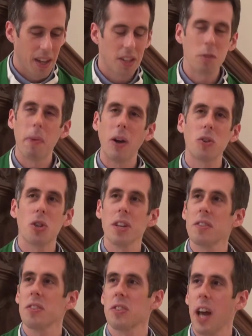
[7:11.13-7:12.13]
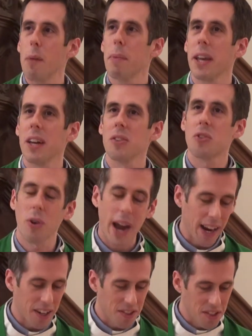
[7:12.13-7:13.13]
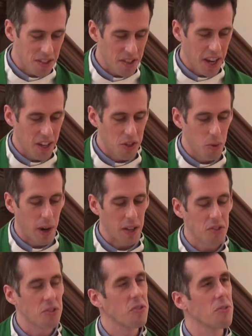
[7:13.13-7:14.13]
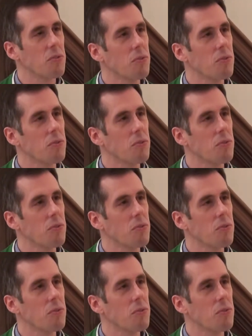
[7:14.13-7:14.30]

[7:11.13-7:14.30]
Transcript: It's about Jesus stopping in his tracks and saying to us,